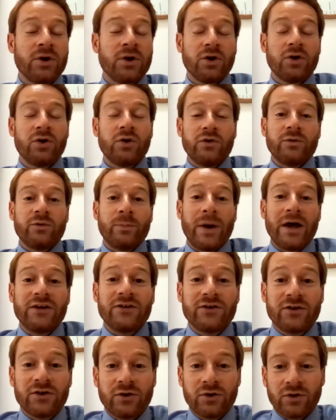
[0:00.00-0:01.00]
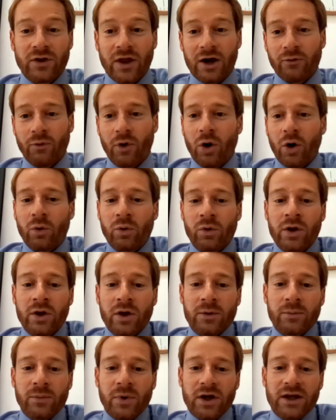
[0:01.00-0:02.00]
who's best to do that role.
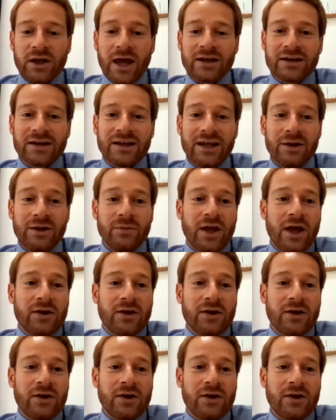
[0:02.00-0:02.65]
But again, keep the